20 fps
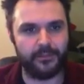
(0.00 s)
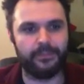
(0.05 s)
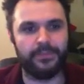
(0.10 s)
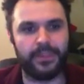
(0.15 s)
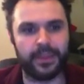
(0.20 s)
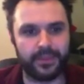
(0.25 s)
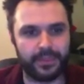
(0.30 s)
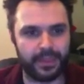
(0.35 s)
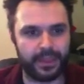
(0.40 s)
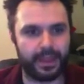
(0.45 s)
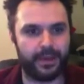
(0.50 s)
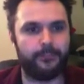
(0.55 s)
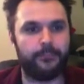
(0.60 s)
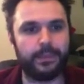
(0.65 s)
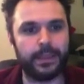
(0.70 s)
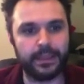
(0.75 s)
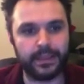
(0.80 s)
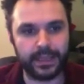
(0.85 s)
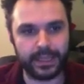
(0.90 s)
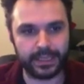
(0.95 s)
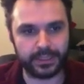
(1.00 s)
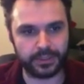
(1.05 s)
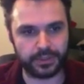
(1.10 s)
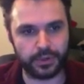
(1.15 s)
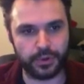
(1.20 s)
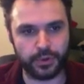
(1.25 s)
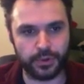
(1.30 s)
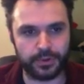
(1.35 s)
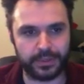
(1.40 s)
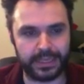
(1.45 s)
the ability
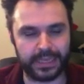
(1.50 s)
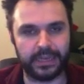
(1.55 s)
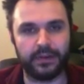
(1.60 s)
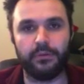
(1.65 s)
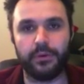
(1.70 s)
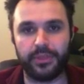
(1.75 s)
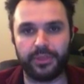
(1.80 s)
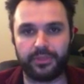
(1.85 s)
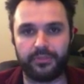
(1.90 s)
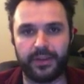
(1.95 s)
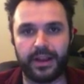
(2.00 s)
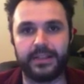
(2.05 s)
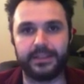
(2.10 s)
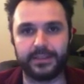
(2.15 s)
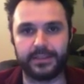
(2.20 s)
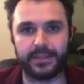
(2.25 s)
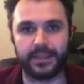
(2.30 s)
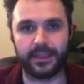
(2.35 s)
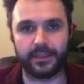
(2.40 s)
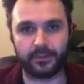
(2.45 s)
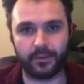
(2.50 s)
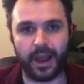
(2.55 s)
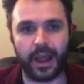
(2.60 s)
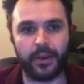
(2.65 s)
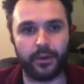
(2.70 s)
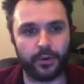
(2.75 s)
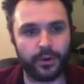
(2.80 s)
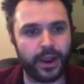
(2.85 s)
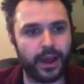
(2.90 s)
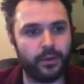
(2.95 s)
to deal with threats in the right
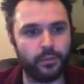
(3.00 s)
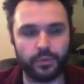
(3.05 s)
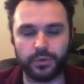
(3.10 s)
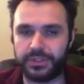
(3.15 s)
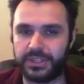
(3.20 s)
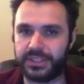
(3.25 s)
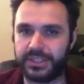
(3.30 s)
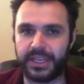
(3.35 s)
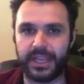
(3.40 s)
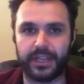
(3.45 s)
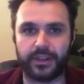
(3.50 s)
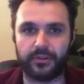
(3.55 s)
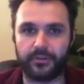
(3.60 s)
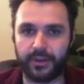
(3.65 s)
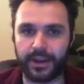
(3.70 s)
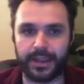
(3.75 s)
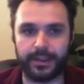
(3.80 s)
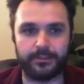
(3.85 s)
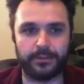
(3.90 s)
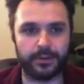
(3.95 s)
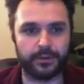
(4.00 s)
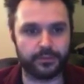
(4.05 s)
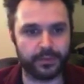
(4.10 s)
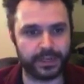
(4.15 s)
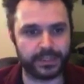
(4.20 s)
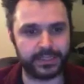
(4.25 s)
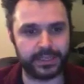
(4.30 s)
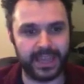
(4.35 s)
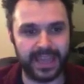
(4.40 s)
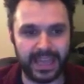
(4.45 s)
order will just get creamed.
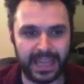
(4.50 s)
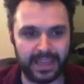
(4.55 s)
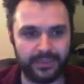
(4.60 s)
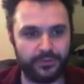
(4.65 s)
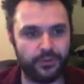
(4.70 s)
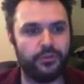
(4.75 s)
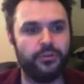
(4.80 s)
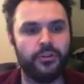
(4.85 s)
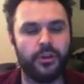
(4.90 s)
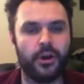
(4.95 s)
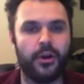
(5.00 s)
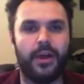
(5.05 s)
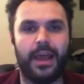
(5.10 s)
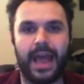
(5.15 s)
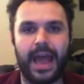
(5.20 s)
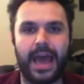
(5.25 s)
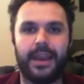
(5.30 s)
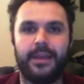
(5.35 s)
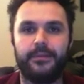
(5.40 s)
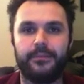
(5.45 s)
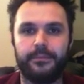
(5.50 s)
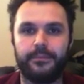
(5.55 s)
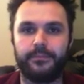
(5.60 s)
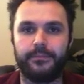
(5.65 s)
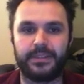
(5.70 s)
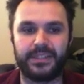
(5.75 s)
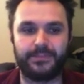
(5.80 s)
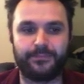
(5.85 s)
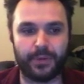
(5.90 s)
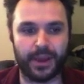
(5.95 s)
Whereas if you know how to
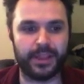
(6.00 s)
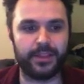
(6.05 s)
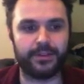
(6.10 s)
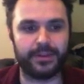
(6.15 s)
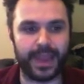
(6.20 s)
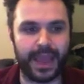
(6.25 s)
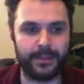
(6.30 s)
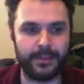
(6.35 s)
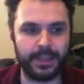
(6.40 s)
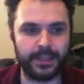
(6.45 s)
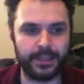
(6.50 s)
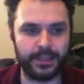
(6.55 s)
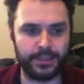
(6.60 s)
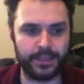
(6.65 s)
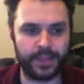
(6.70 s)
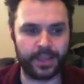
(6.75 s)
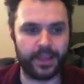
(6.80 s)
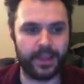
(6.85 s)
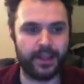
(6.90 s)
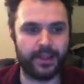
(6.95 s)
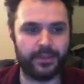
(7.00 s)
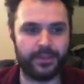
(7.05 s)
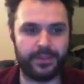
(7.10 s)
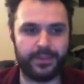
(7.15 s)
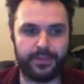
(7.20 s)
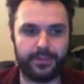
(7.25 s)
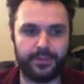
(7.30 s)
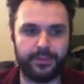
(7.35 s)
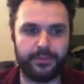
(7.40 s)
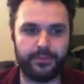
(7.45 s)
spread your damage,
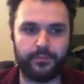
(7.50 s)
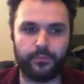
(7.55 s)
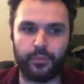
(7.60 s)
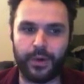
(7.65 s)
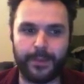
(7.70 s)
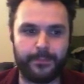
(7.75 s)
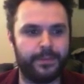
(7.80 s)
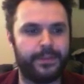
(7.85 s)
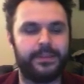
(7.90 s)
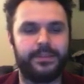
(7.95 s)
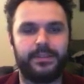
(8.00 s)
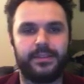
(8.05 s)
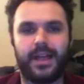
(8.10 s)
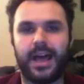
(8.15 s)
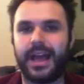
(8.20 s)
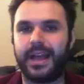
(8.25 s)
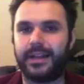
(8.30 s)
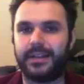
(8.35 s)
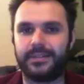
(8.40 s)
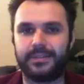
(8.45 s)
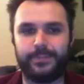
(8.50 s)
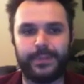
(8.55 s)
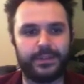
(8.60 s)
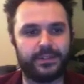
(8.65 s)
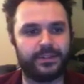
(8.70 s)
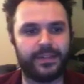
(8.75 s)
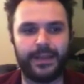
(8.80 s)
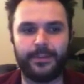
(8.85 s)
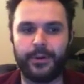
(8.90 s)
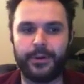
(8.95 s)
weapons like
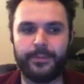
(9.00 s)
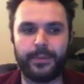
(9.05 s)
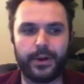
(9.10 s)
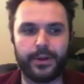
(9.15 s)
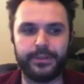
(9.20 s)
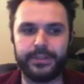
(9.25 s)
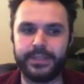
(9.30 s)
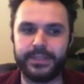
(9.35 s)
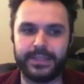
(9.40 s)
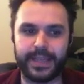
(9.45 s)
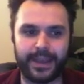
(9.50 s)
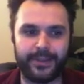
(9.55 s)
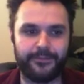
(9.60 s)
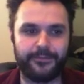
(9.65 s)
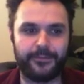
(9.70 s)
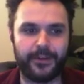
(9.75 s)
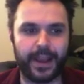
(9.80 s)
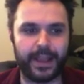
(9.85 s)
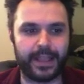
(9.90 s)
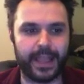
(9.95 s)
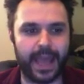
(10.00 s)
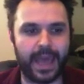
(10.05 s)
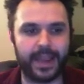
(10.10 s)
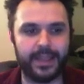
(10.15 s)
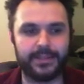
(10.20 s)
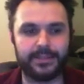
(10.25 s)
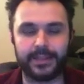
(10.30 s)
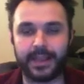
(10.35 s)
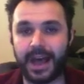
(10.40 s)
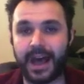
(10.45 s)
special ammo bolters and frag
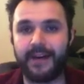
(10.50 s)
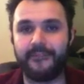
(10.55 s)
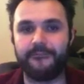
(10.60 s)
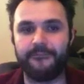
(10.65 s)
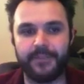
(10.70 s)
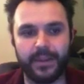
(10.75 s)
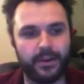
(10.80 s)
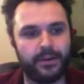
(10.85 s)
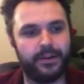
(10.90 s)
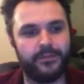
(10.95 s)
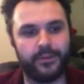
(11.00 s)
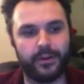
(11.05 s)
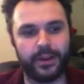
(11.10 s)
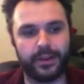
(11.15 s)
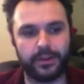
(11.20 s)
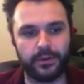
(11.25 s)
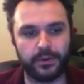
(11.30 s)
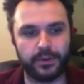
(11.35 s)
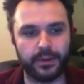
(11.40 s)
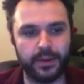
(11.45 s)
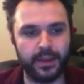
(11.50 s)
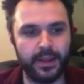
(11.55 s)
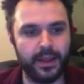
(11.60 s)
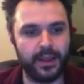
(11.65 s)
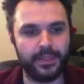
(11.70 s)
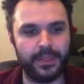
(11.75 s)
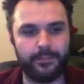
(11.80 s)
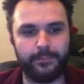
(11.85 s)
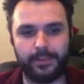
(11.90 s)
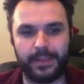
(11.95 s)
cannons are very, very good.
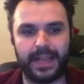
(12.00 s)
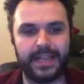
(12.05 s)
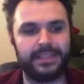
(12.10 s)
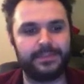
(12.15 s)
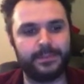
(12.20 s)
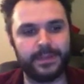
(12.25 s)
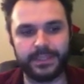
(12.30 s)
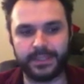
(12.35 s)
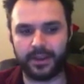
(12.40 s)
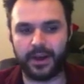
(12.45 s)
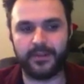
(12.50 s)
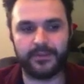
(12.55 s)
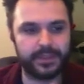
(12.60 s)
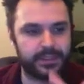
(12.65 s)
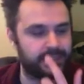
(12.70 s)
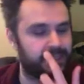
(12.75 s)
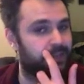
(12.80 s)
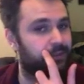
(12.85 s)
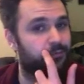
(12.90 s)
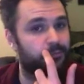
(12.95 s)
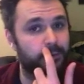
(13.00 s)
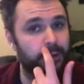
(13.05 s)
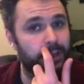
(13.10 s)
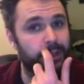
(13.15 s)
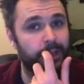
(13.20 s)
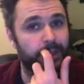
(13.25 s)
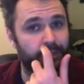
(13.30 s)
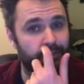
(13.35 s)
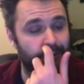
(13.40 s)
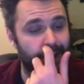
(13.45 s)
The plasma is obviously
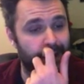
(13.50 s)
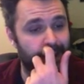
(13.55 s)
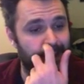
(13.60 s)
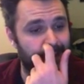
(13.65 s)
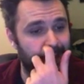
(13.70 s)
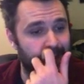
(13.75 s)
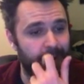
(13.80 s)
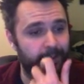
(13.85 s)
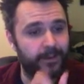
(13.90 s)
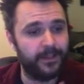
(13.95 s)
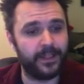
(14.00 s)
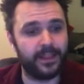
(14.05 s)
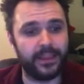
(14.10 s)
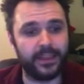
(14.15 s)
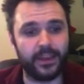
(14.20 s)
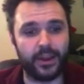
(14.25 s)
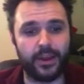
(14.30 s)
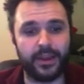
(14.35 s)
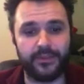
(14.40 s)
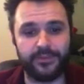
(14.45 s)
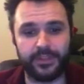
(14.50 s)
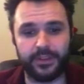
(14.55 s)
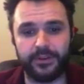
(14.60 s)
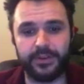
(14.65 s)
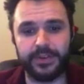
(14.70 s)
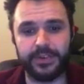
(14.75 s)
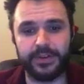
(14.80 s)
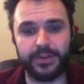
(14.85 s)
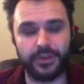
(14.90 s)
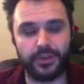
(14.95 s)
really threatening. If there
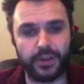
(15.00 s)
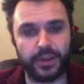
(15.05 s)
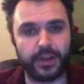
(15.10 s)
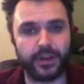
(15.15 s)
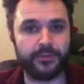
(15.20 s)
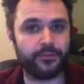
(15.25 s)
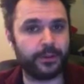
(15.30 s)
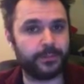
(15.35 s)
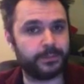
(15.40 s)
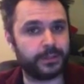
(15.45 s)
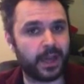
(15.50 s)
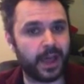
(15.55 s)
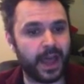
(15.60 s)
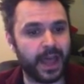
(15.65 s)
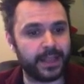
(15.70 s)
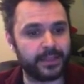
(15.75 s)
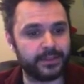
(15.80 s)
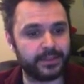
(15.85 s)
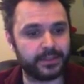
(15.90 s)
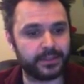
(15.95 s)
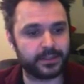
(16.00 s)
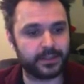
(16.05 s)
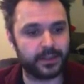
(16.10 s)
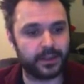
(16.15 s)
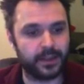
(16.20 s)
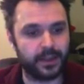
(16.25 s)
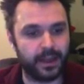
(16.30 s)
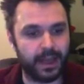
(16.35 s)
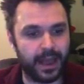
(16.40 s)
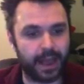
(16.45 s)
is a unit of Riptides,
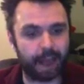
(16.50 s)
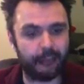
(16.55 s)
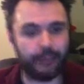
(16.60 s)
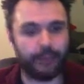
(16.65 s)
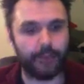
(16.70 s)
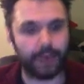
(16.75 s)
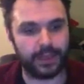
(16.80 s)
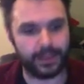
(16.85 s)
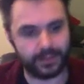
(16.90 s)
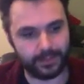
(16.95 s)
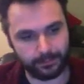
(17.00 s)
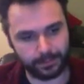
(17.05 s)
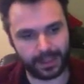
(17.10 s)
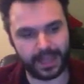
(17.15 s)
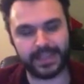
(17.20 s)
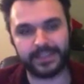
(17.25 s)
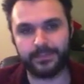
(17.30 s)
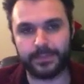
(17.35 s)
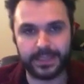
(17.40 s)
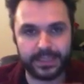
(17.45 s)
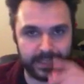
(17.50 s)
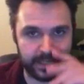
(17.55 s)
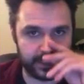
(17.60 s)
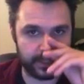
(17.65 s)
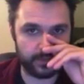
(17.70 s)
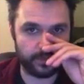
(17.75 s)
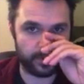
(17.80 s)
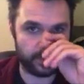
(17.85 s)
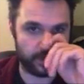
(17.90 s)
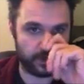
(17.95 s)
putting the plasmas
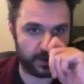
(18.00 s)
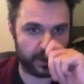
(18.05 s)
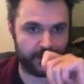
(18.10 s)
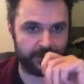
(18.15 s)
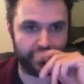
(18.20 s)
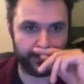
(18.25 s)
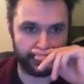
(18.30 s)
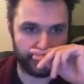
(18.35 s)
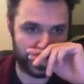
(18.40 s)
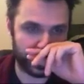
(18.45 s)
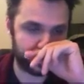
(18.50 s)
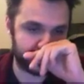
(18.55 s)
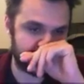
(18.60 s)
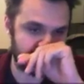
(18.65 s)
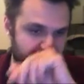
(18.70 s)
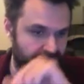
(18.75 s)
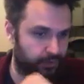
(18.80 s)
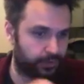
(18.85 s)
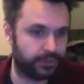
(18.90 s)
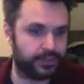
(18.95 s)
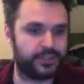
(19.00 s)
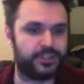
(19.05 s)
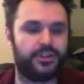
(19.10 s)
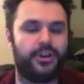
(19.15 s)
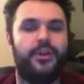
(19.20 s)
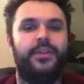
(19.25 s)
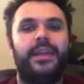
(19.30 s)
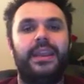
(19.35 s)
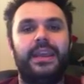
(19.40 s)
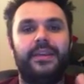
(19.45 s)
into a unit of Riptides is good,
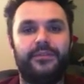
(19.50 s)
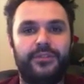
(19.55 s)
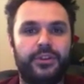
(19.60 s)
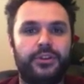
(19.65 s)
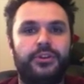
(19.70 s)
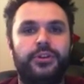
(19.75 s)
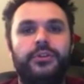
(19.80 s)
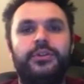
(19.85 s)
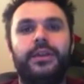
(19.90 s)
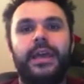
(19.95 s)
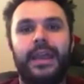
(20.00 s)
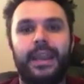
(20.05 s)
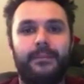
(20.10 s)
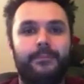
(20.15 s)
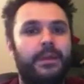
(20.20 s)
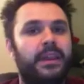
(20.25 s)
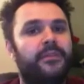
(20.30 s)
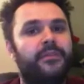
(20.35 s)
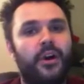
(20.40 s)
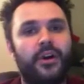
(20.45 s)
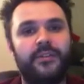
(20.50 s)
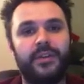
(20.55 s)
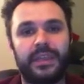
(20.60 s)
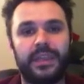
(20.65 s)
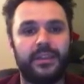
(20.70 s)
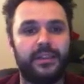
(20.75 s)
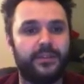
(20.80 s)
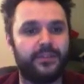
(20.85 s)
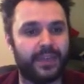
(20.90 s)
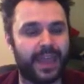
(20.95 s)
so that if you do get a bit of
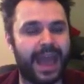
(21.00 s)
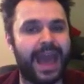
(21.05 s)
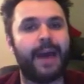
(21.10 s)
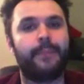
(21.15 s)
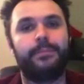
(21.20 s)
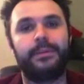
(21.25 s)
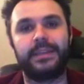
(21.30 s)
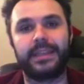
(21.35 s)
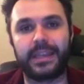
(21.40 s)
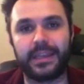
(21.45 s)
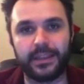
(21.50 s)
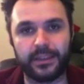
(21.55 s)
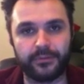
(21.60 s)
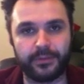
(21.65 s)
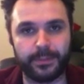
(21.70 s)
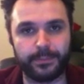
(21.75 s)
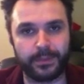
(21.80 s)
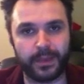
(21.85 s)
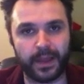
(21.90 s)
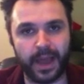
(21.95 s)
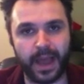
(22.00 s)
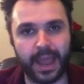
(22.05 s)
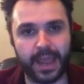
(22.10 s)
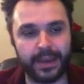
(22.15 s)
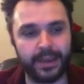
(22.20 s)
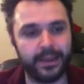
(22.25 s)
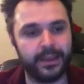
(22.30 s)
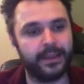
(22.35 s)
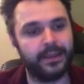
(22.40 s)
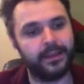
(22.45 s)
overkill, if you happen to kill a
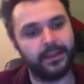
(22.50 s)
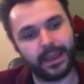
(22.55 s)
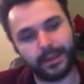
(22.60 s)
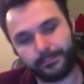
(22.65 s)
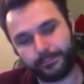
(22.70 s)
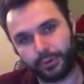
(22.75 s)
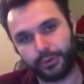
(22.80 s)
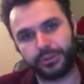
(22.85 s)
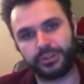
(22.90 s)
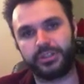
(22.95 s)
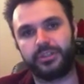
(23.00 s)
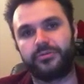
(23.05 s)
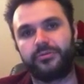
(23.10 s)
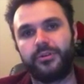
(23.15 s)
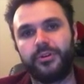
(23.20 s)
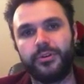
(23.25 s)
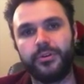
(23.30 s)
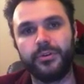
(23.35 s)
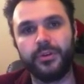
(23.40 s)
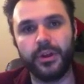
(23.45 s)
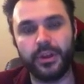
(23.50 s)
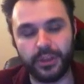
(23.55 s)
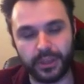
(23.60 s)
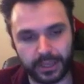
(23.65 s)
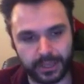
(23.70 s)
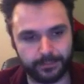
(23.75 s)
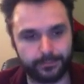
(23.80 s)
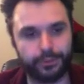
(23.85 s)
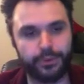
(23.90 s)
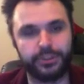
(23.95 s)
Riptide and push through, you
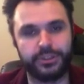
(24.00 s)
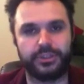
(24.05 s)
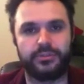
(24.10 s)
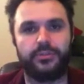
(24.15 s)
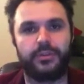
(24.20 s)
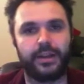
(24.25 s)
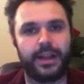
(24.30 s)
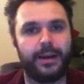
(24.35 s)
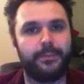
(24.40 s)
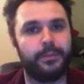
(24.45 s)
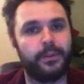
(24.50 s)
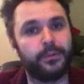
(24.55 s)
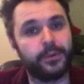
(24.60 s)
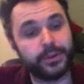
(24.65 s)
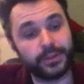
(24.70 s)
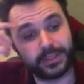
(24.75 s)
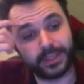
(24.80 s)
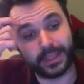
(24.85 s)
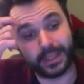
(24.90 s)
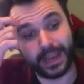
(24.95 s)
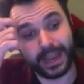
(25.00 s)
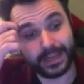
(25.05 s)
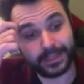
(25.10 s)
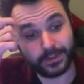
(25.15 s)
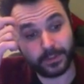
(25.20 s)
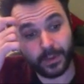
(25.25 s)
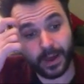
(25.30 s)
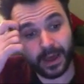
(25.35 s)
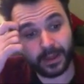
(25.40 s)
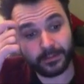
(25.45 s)
can push through a couple of wounds to the
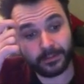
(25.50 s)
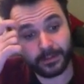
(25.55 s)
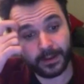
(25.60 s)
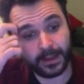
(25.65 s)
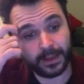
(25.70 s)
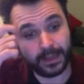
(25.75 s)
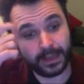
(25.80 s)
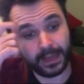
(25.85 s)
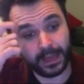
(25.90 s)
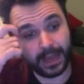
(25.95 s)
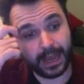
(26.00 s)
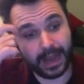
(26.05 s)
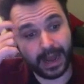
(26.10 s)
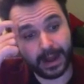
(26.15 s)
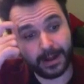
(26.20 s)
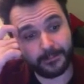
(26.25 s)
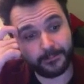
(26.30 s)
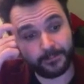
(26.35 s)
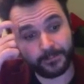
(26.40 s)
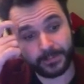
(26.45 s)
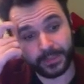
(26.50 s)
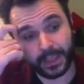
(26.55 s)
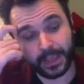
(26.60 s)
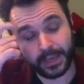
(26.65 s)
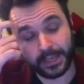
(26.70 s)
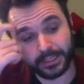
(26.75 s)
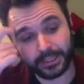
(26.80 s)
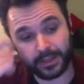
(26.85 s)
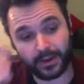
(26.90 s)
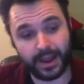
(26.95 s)
next one.
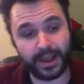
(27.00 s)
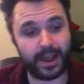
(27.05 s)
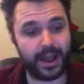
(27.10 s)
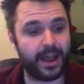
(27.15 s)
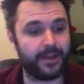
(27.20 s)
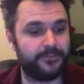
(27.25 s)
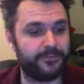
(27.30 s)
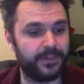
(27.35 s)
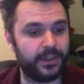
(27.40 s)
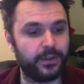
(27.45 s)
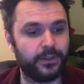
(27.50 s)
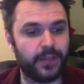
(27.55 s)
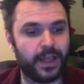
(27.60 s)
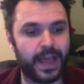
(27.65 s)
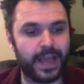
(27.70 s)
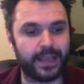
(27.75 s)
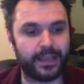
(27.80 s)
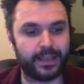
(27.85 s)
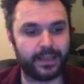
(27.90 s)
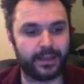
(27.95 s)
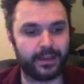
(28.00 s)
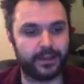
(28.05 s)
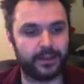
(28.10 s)
So I feel like,